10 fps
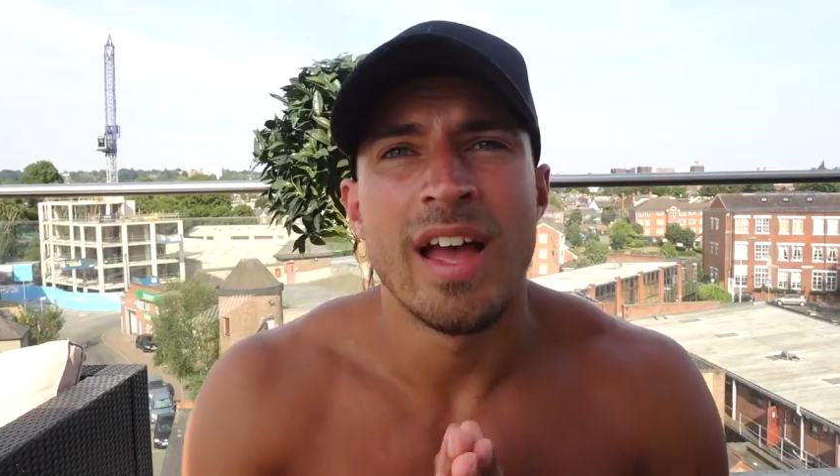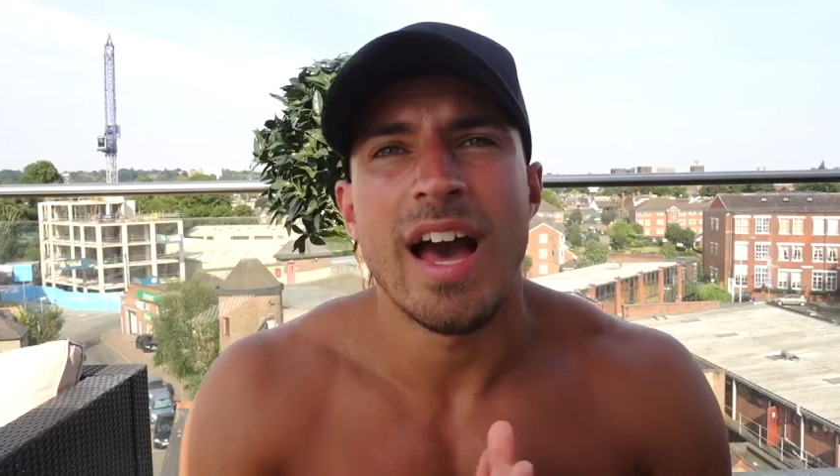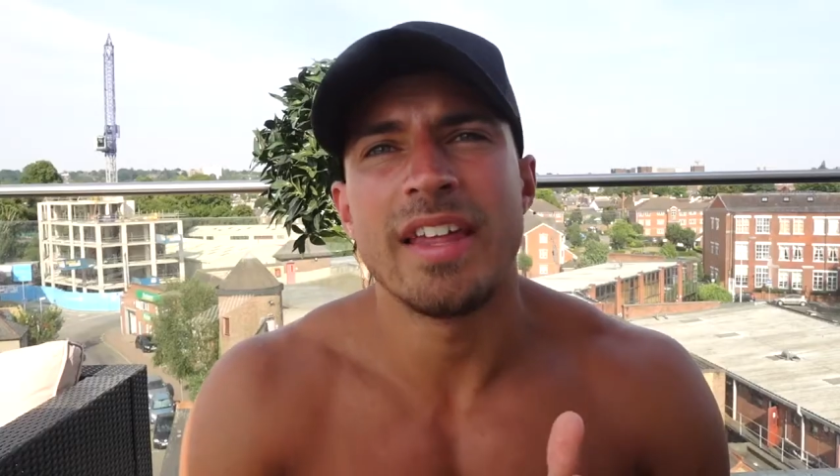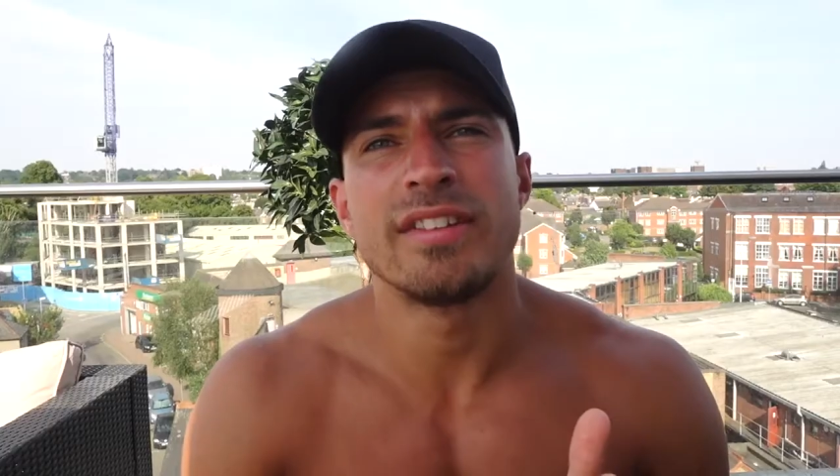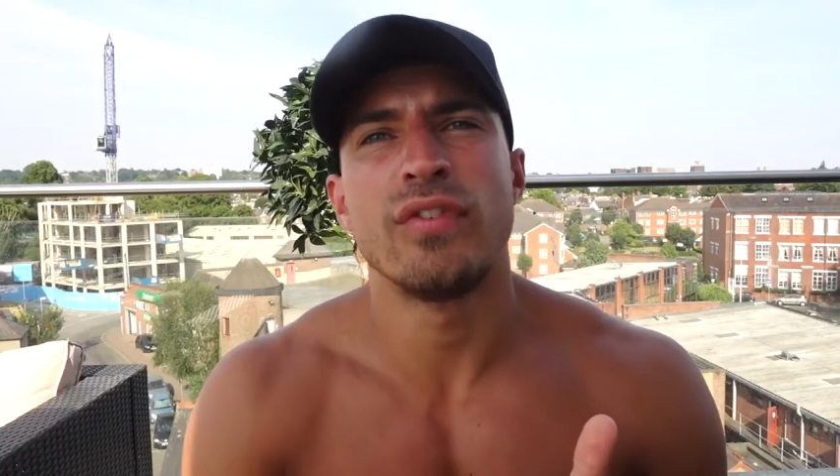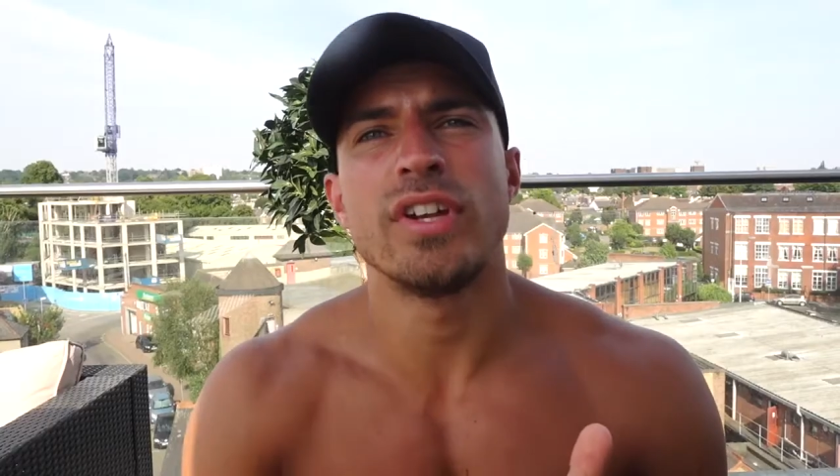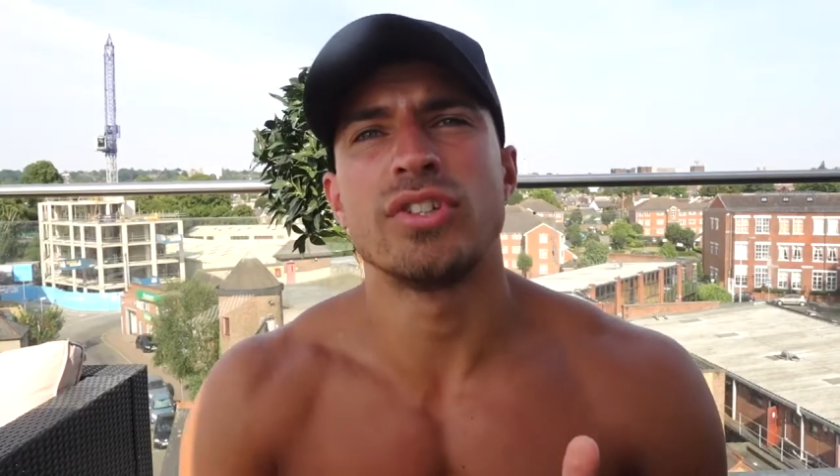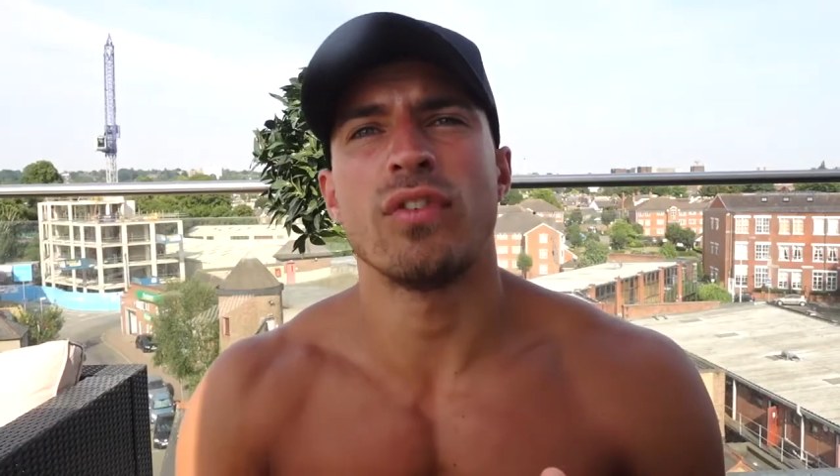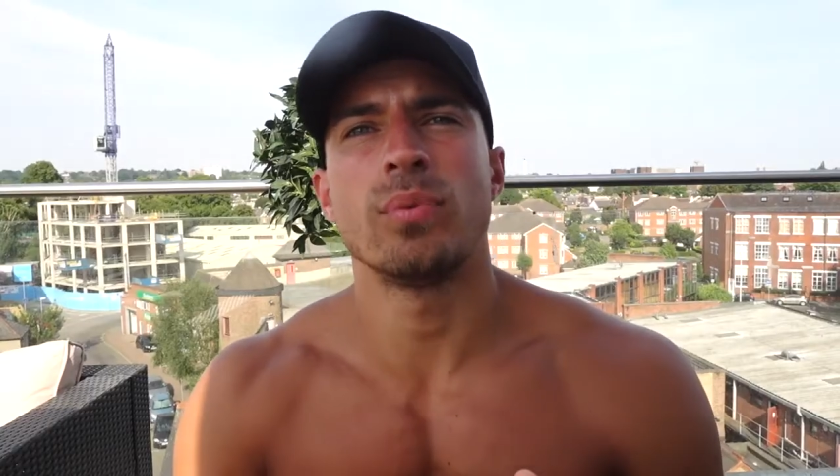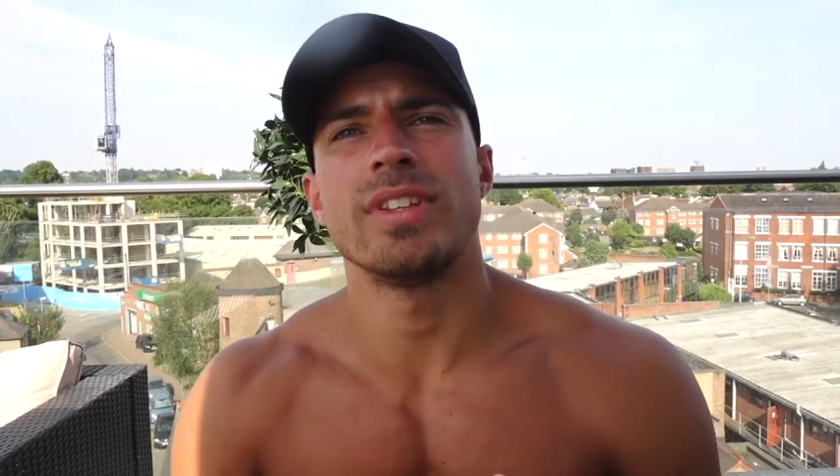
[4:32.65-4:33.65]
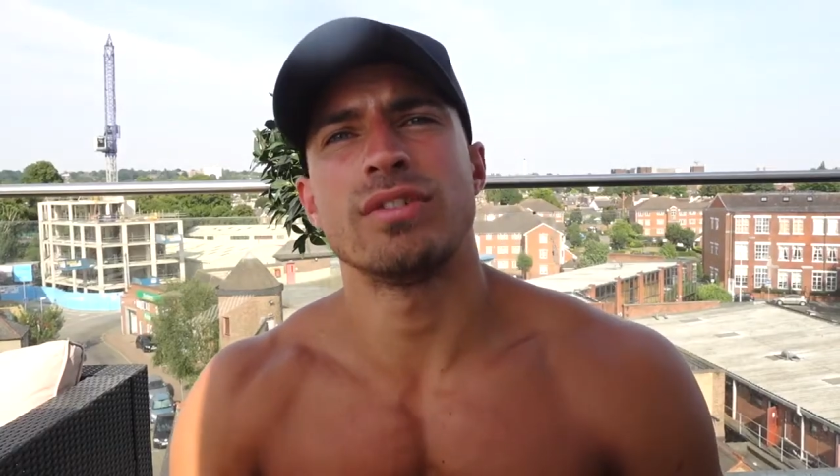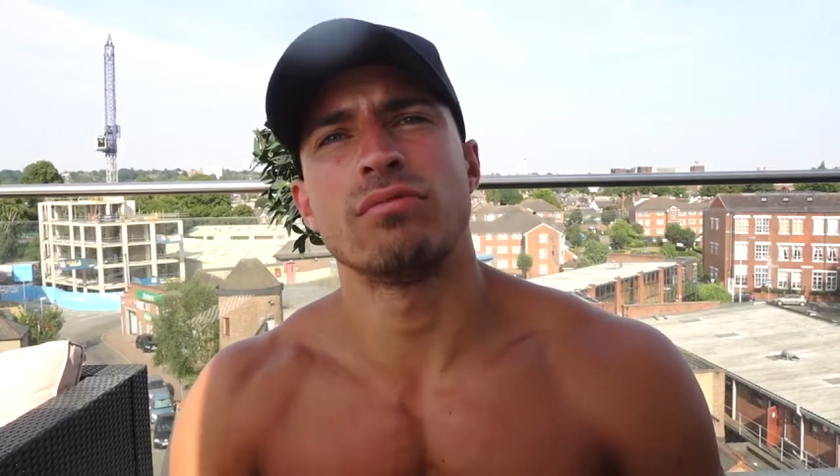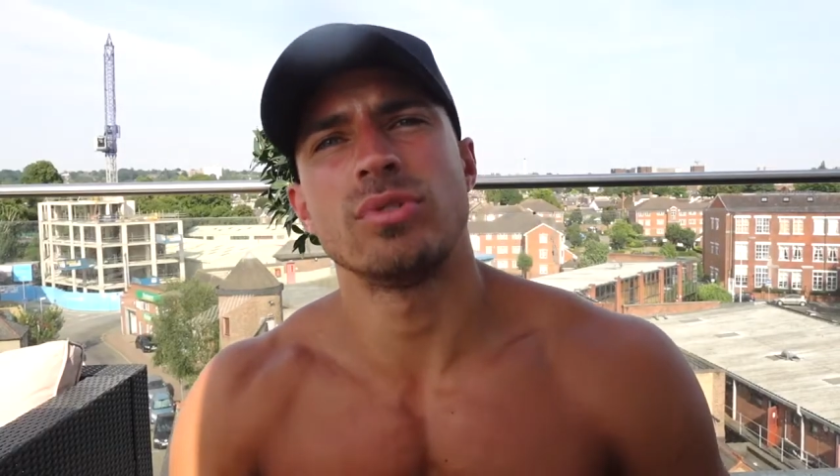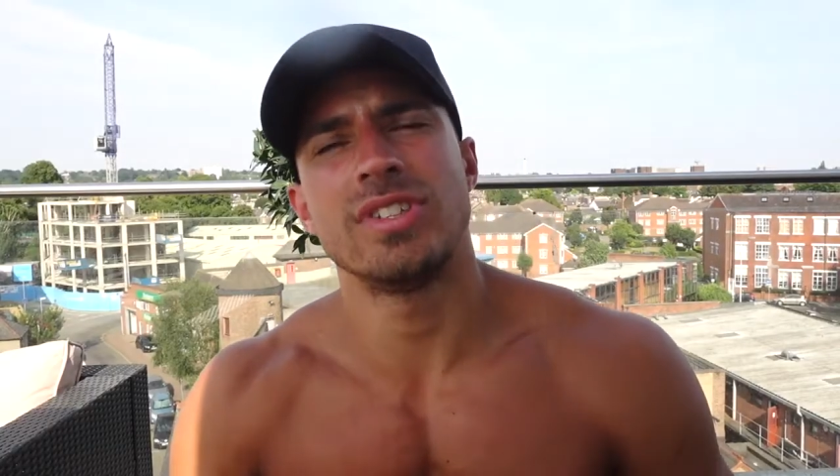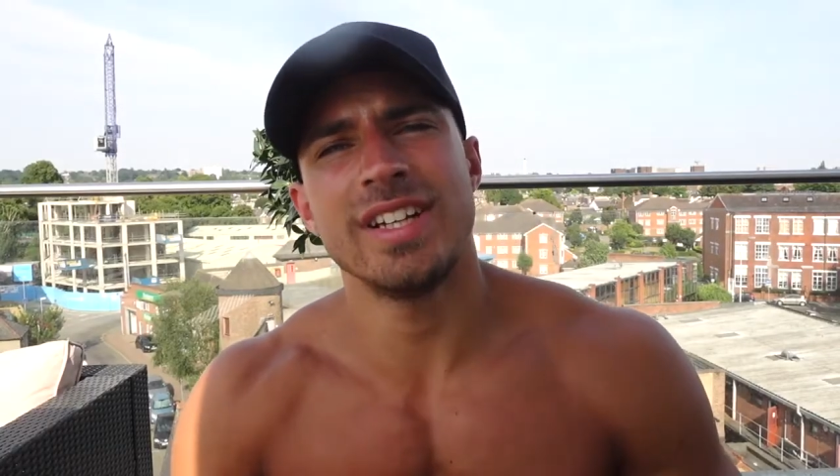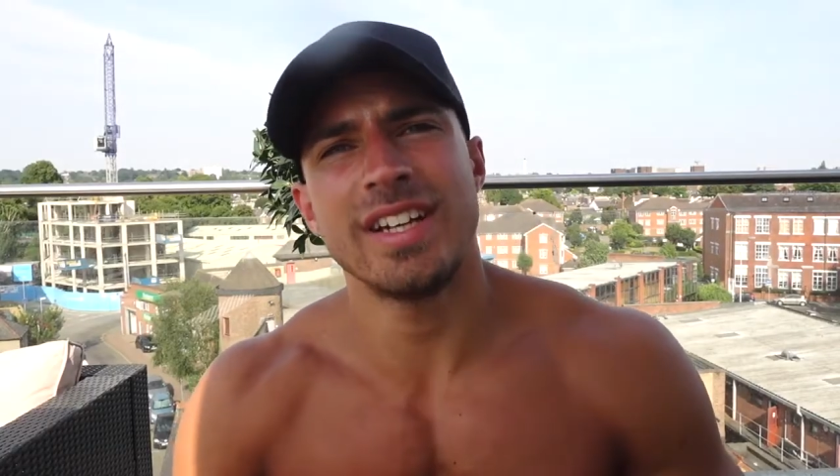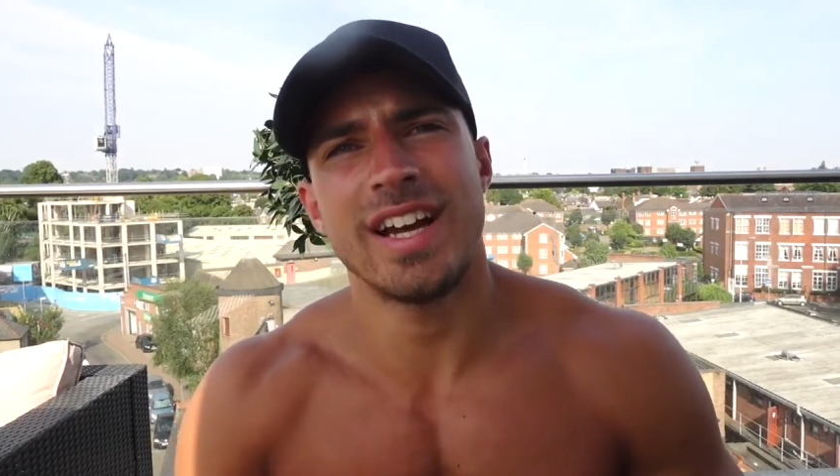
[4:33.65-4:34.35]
And then to finish off with this routine,